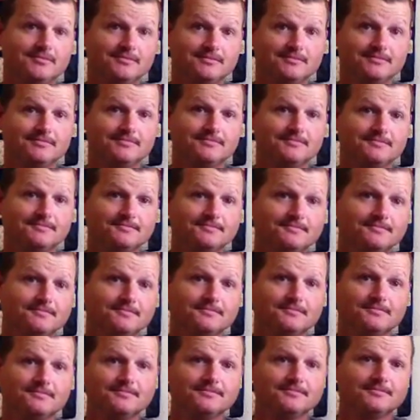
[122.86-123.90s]

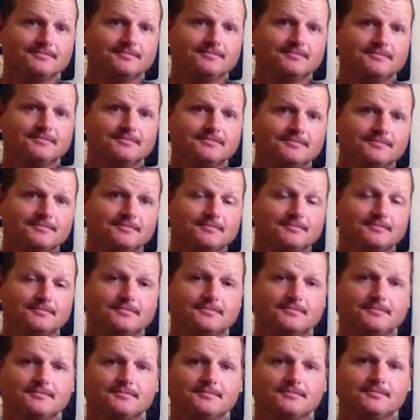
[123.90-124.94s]

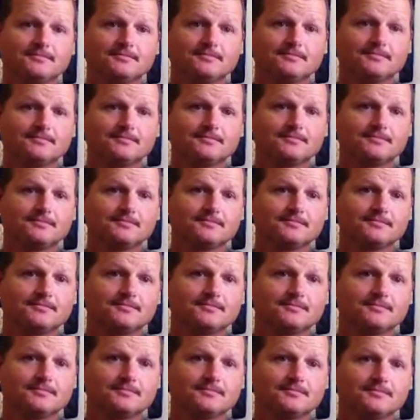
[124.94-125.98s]

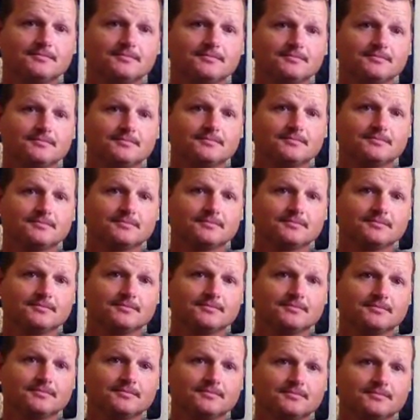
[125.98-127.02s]

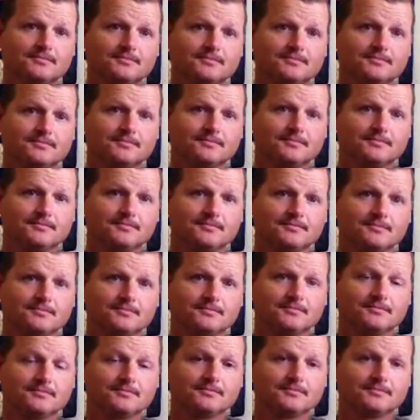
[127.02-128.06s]

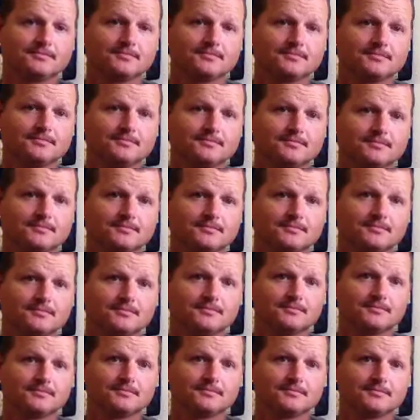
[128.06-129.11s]

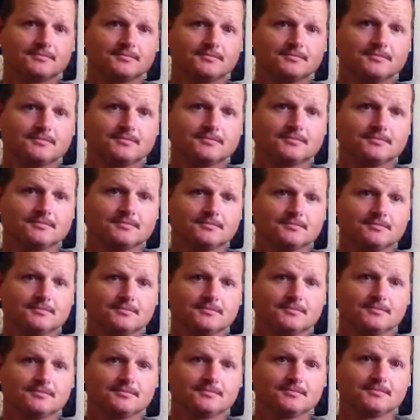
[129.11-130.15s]

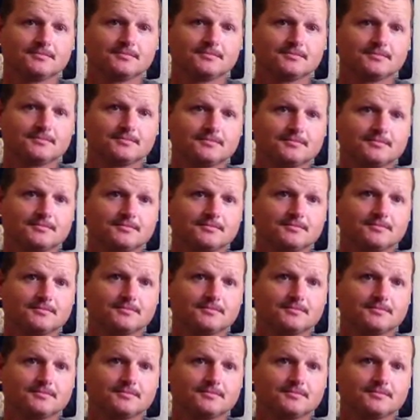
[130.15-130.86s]
(silent)